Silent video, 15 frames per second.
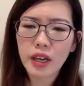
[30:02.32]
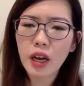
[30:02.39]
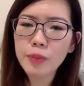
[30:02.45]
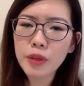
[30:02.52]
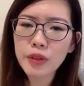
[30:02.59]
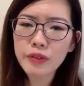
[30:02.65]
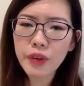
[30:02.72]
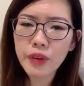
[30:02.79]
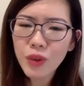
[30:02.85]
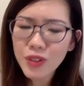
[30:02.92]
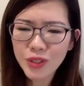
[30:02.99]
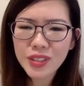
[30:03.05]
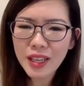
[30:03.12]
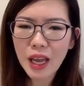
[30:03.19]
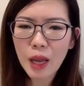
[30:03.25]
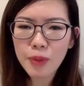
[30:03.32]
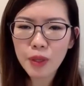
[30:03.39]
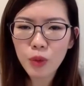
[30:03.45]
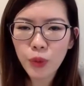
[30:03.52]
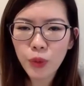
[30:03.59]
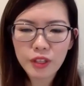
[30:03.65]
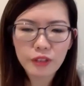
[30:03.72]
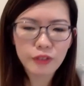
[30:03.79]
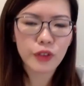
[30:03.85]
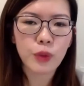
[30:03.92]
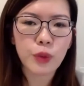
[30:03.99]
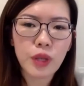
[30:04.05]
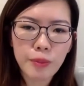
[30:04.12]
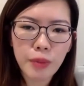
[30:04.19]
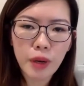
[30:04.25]
are perfect? What's going to happen when they feel
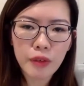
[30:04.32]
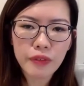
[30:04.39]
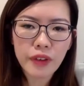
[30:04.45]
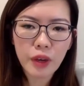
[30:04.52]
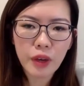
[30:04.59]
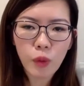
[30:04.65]
imperfect?